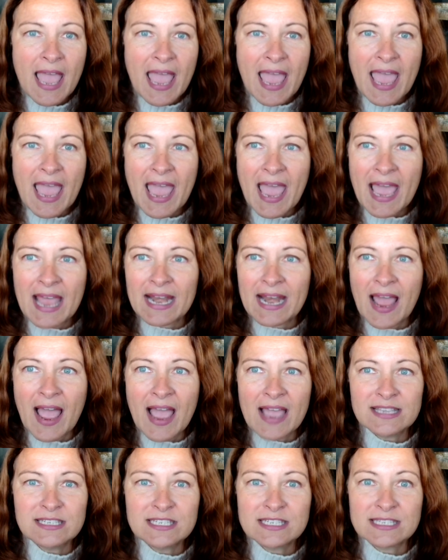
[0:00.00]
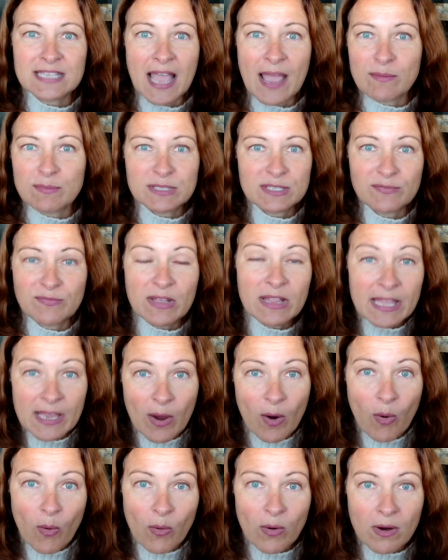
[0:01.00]
And I was
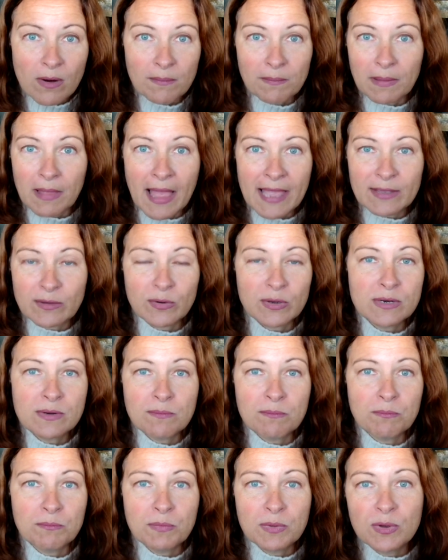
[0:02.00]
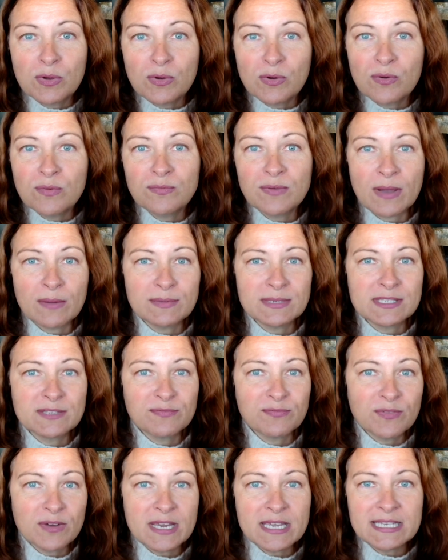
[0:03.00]
feeling horrible. I couldn't move. I
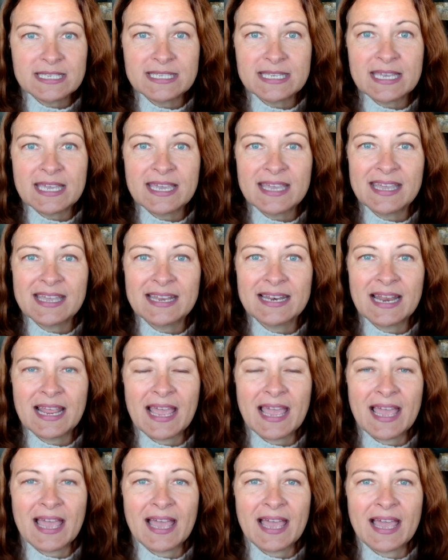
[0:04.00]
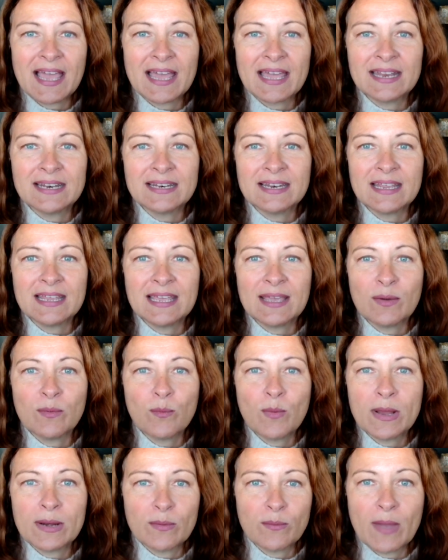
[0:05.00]
was freezing, and it
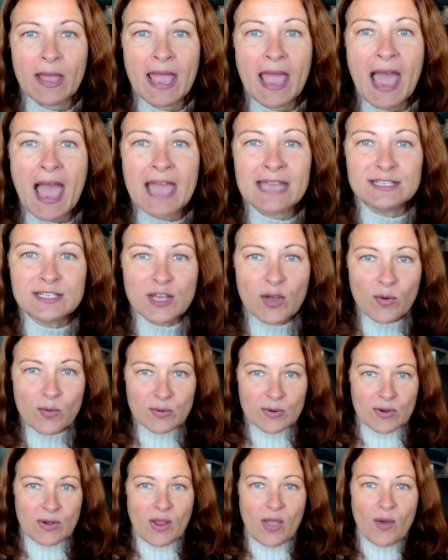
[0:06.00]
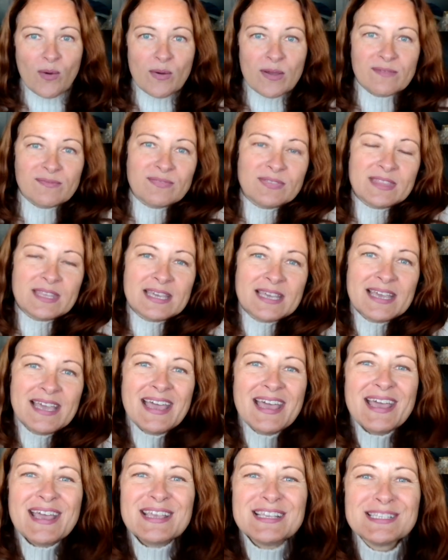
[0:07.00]
went away. I don't know if the
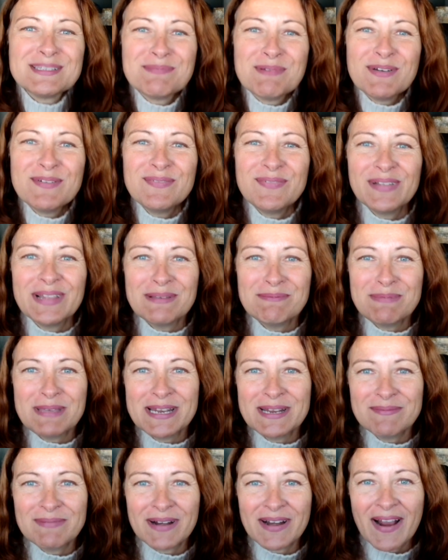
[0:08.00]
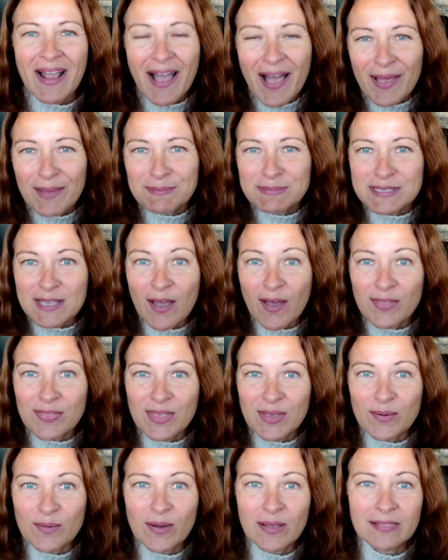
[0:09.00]
spoonful of peanut butter helped,
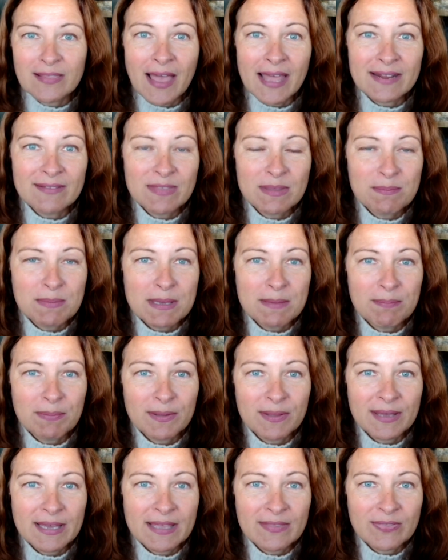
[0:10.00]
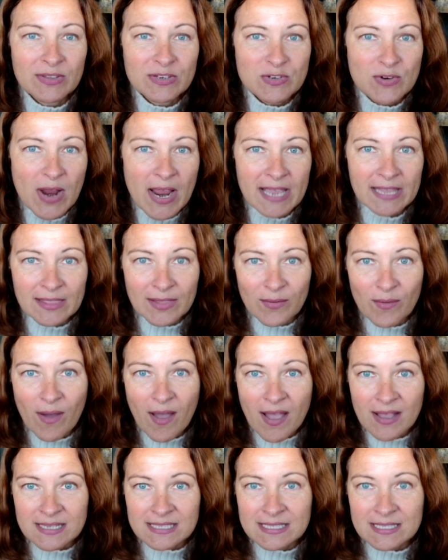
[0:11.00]
although a lot of the people in the try and low
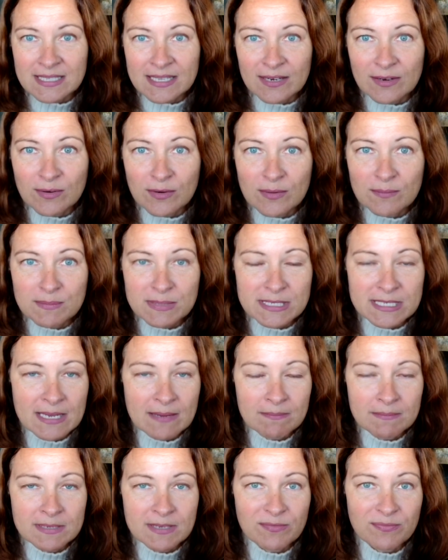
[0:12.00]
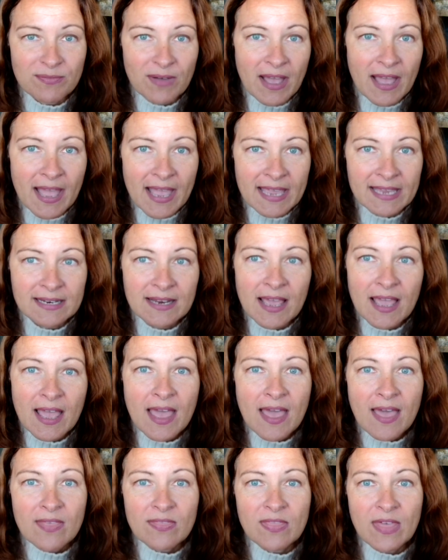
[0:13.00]
oxalate group seem to find
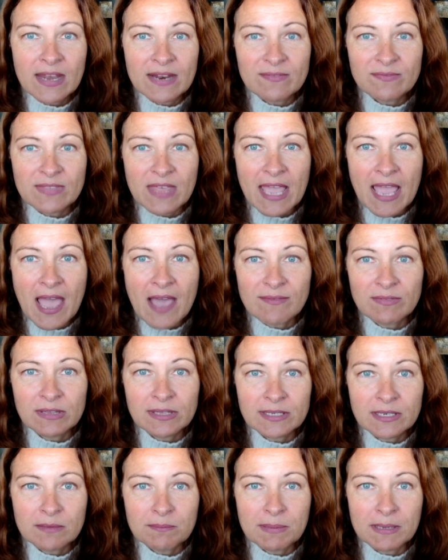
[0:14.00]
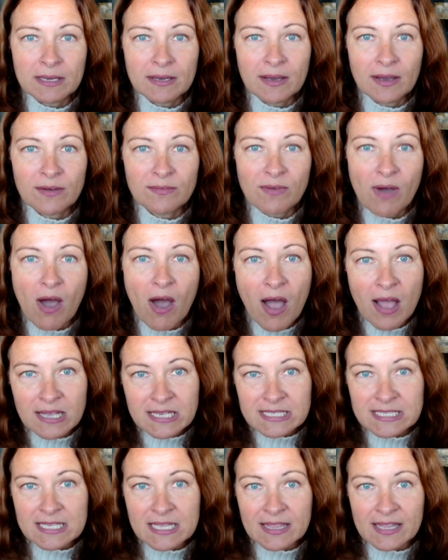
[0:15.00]
that if they have a little bit of
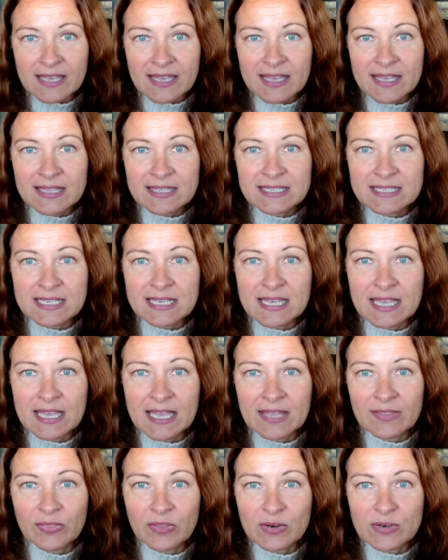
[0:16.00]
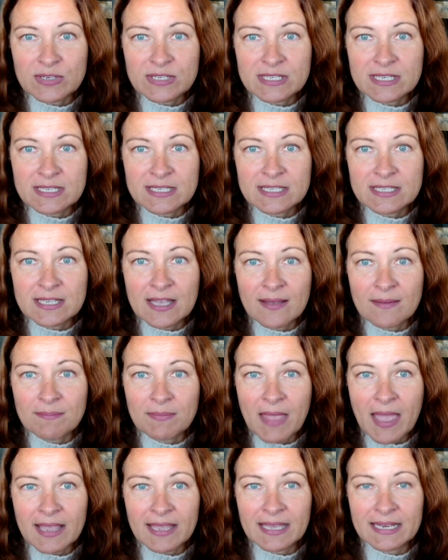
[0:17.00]
oxalates in their
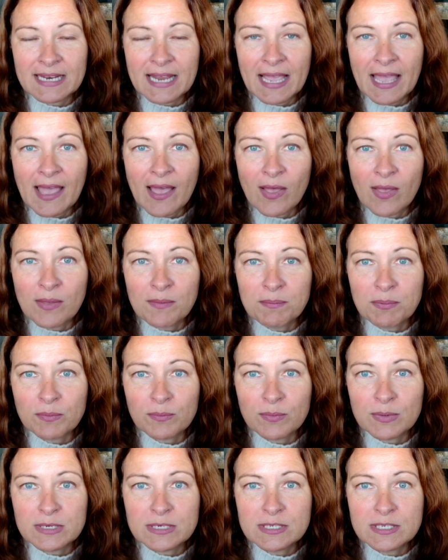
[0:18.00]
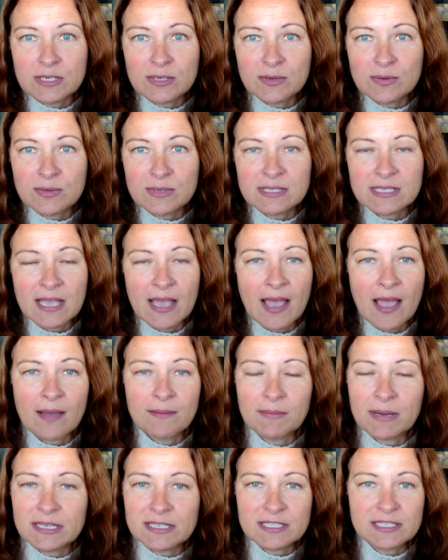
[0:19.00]
system, that can help reduce how
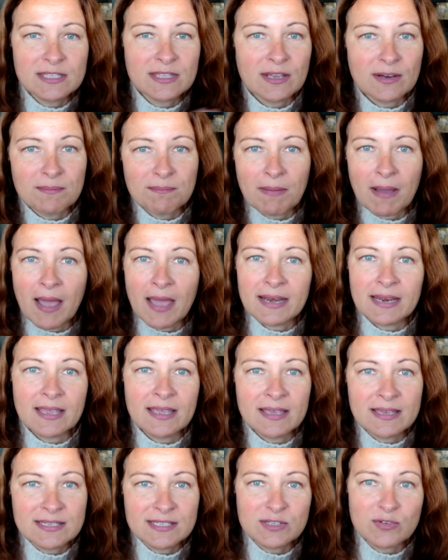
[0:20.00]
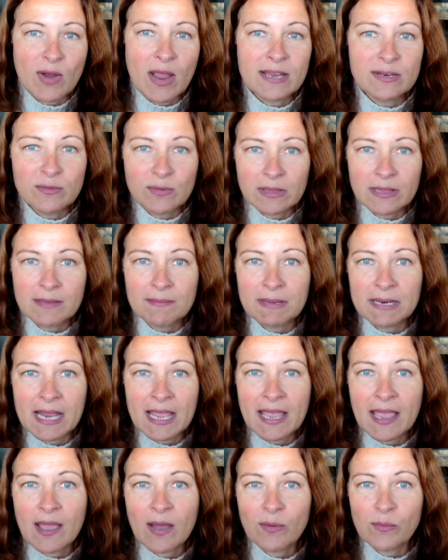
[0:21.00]
much their body is trying to
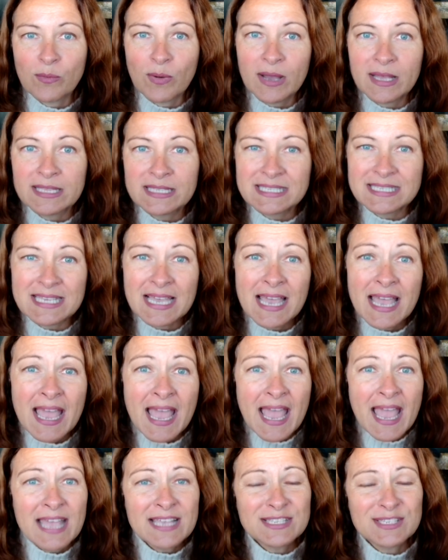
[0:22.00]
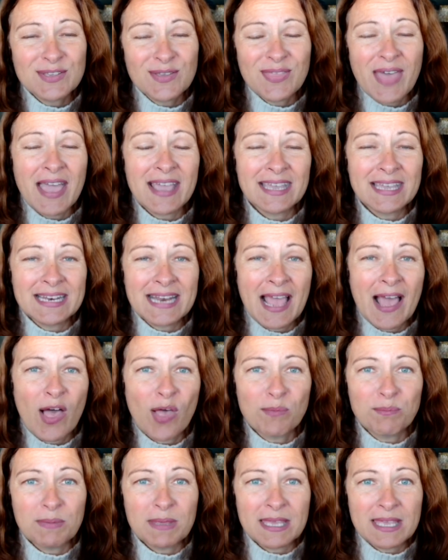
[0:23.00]
eliminate at once. So that can
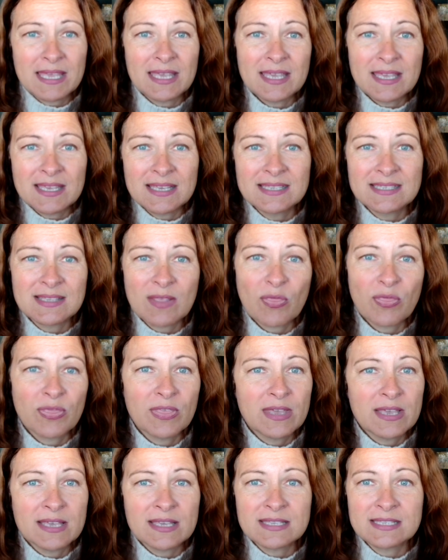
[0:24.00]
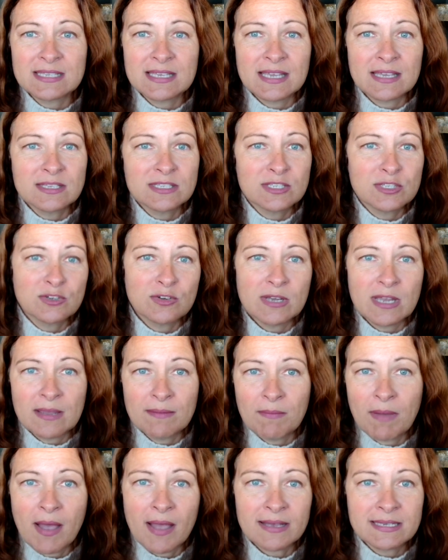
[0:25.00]
help ease this
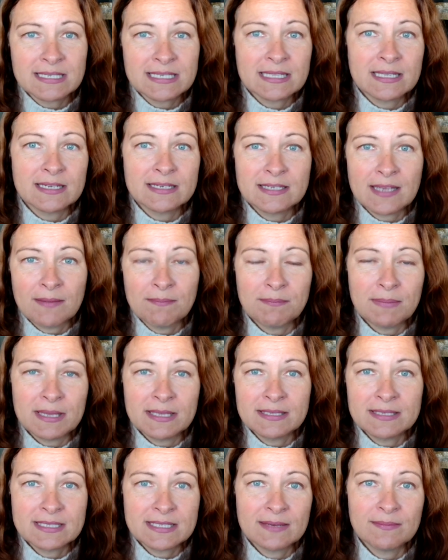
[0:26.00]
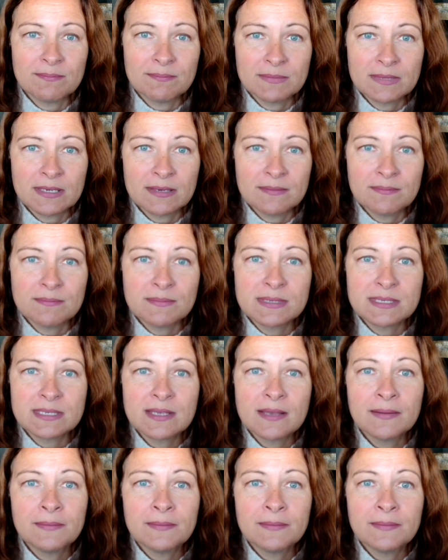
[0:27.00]
extreme oxalate dumping symptoms.